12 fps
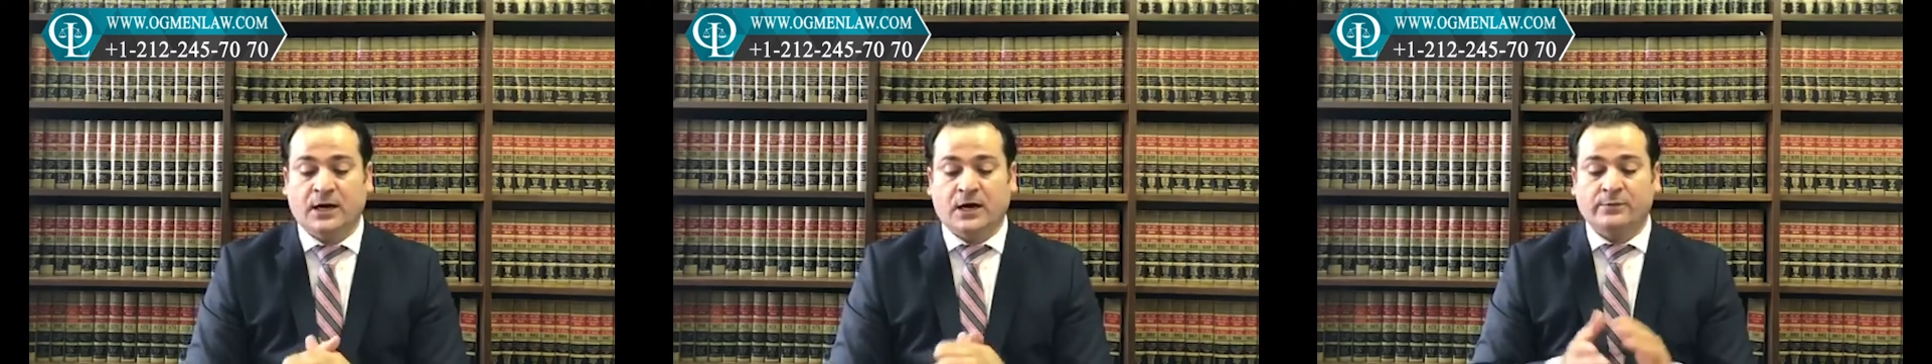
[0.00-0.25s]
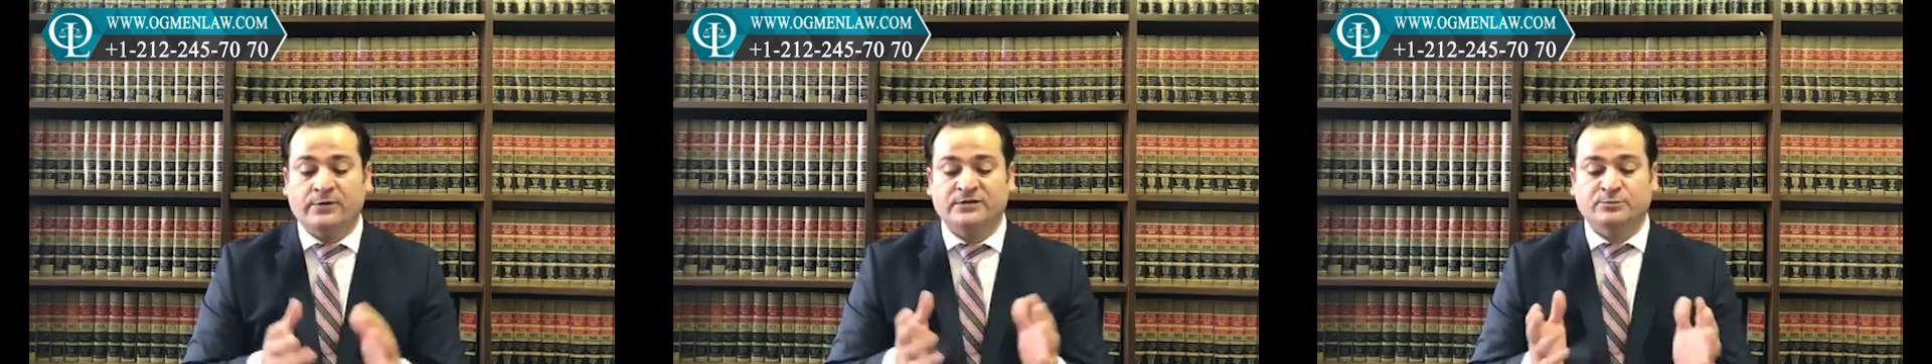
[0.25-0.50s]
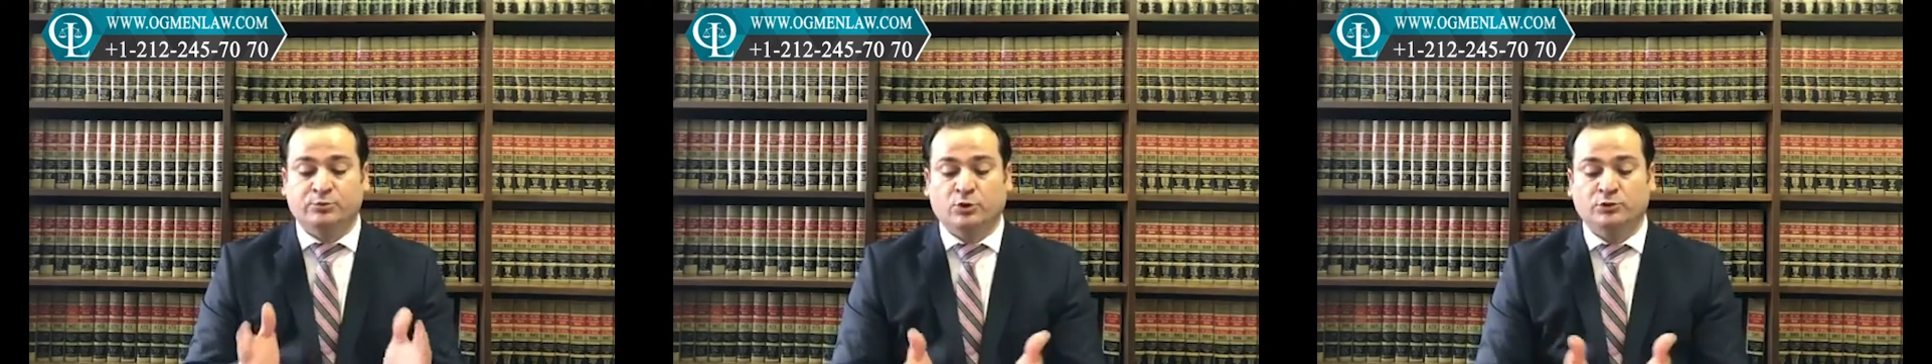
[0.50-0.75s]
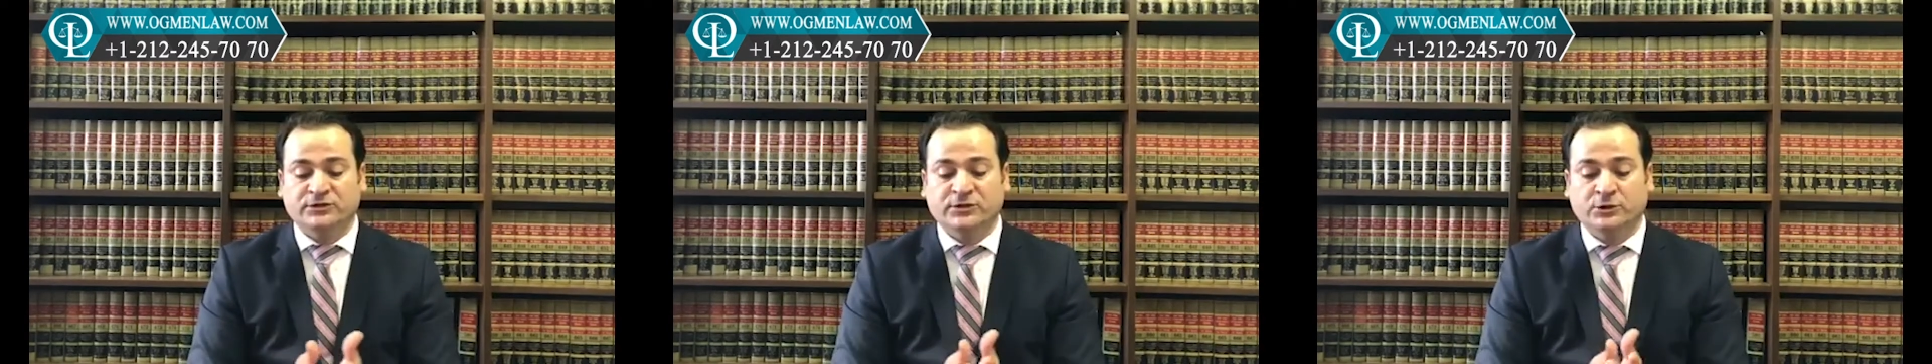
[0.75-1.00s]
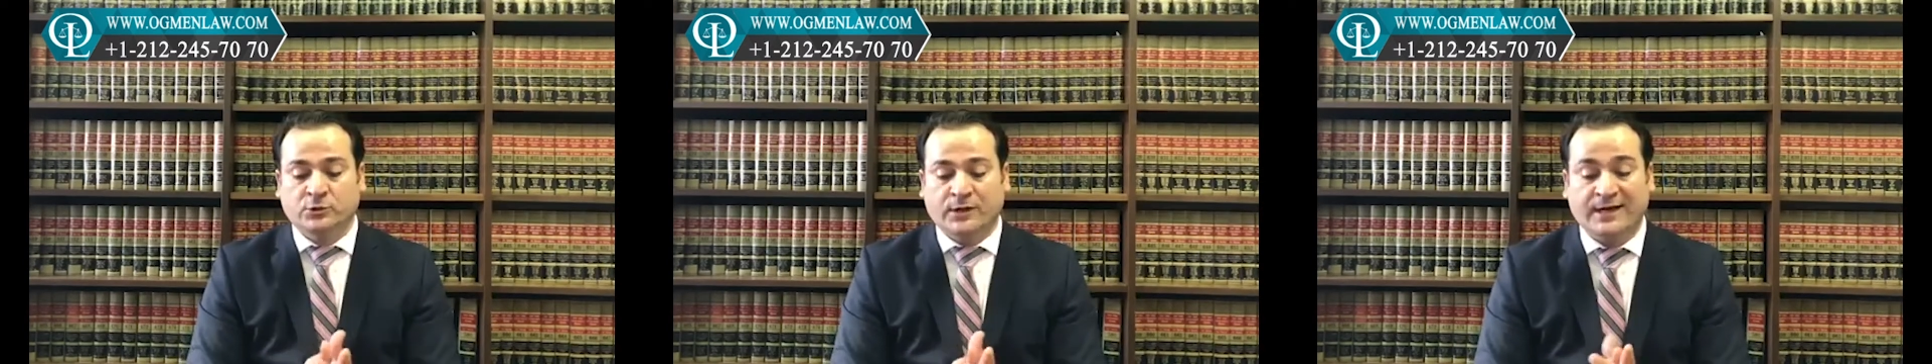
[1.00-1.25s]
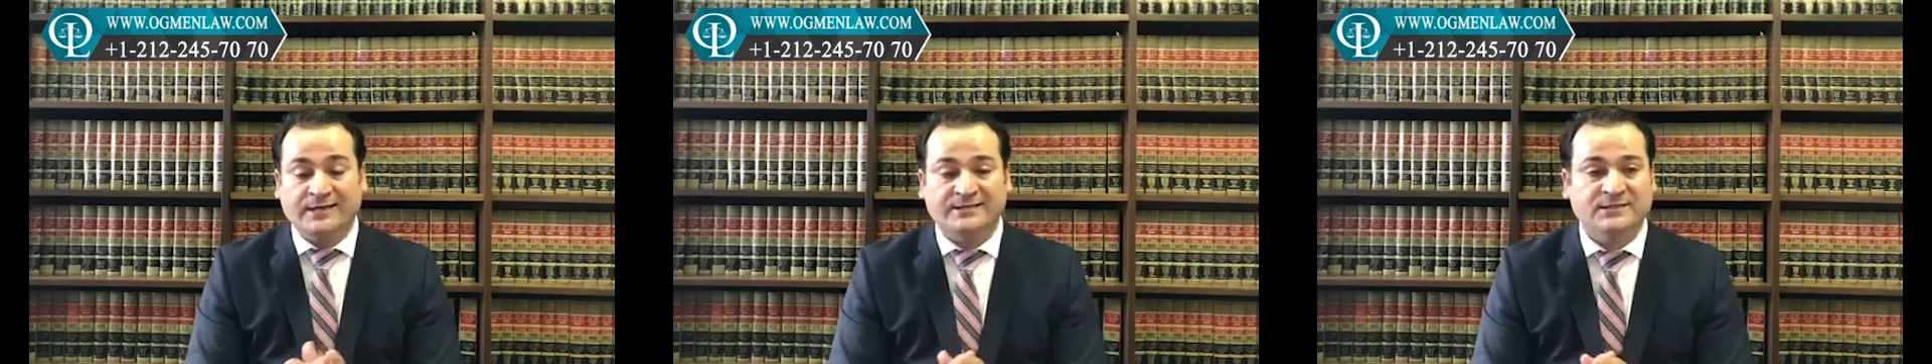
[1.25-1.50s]
I was brought to the
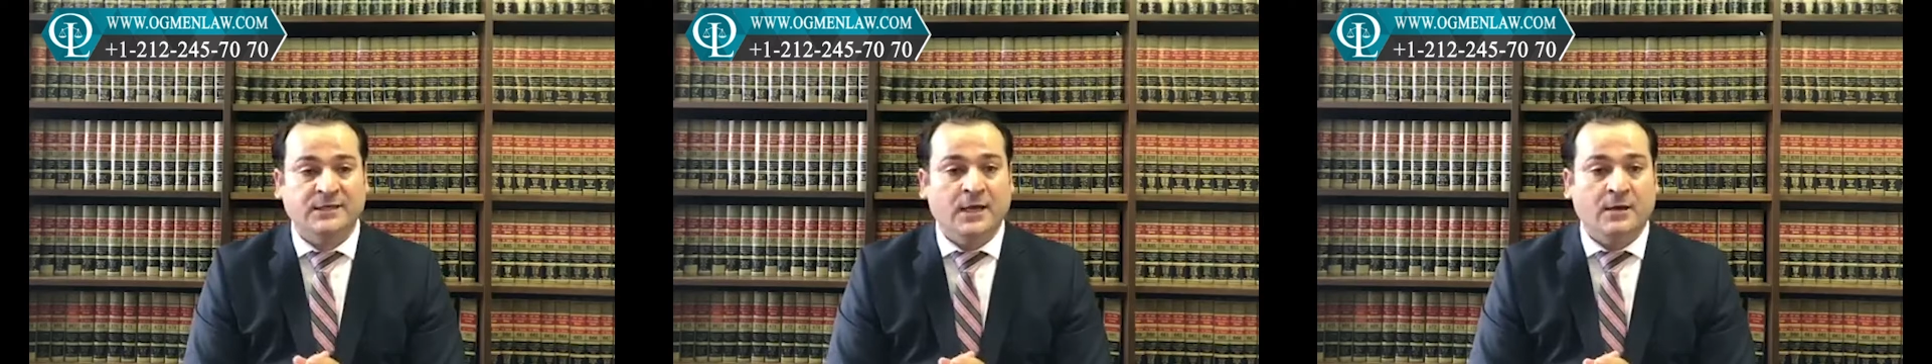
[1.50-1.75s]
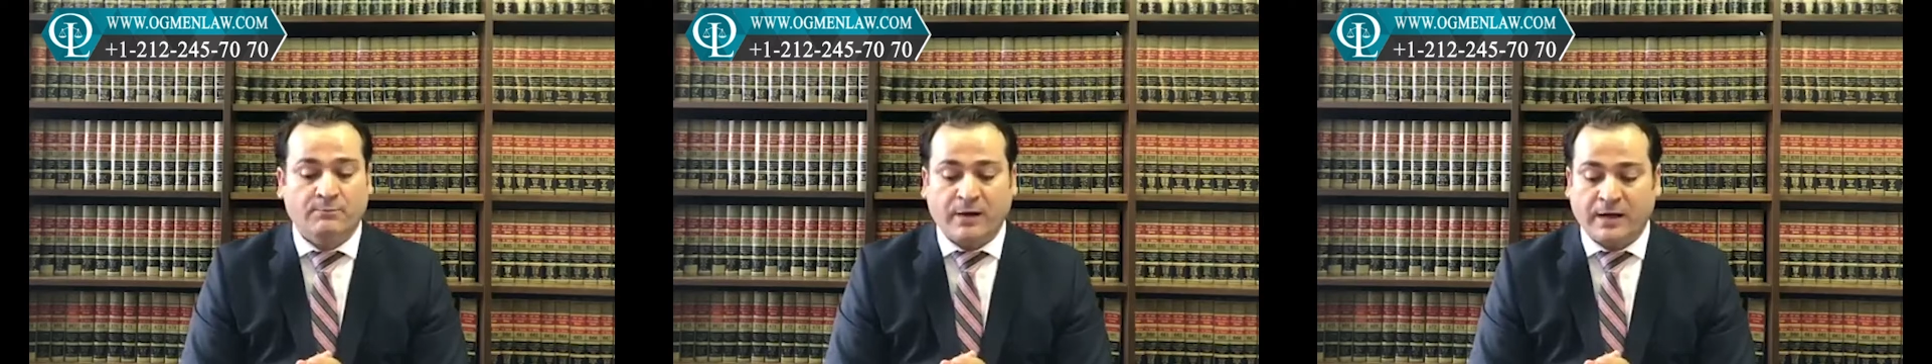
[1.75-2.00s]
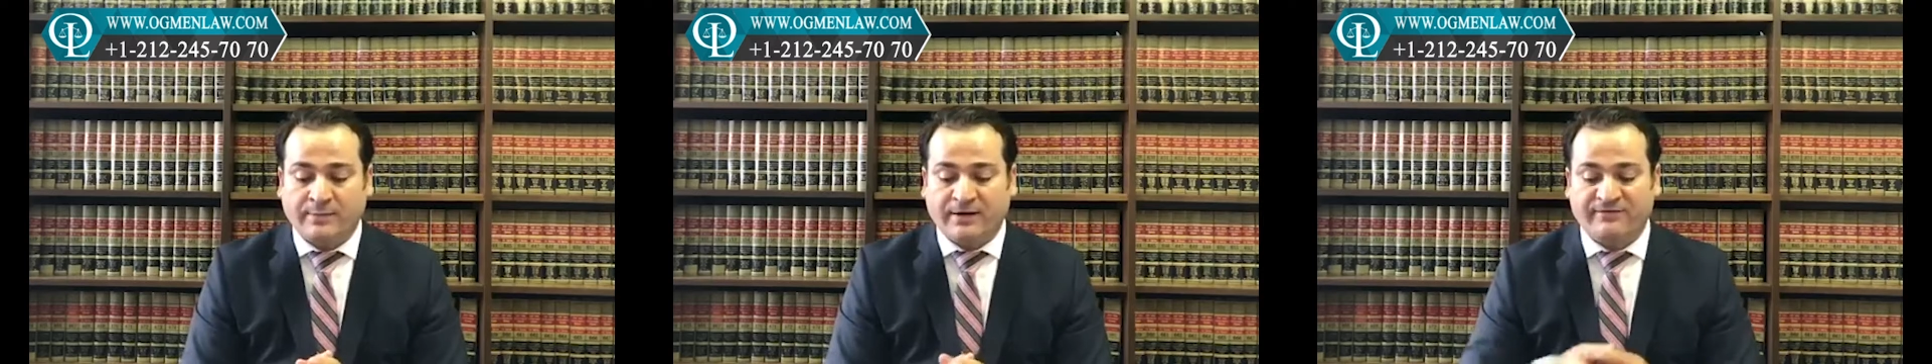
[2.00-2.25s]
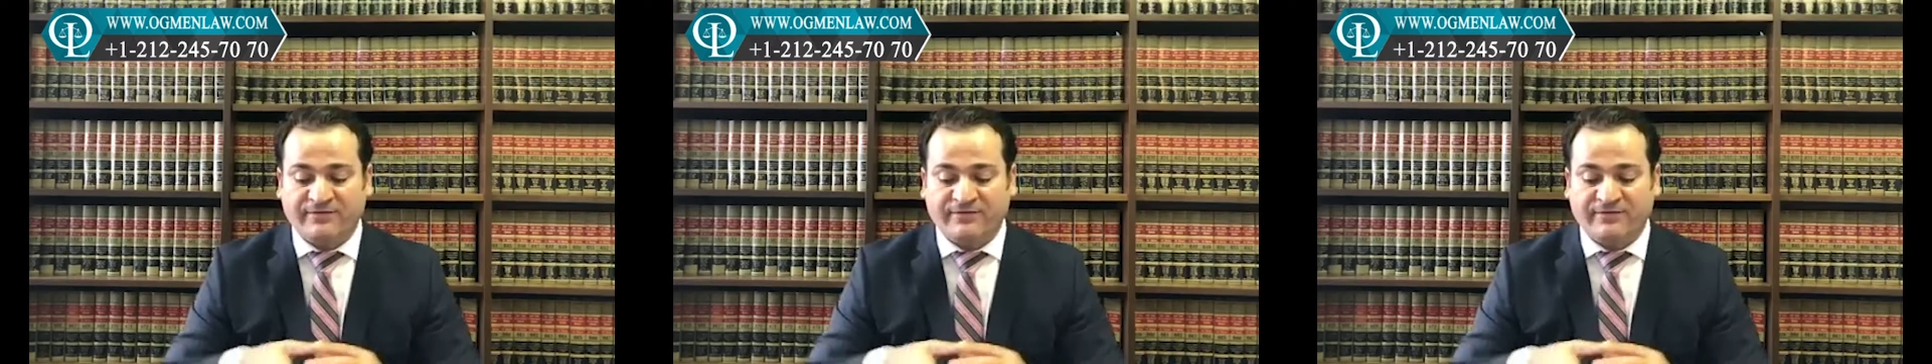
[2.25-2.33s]
US by my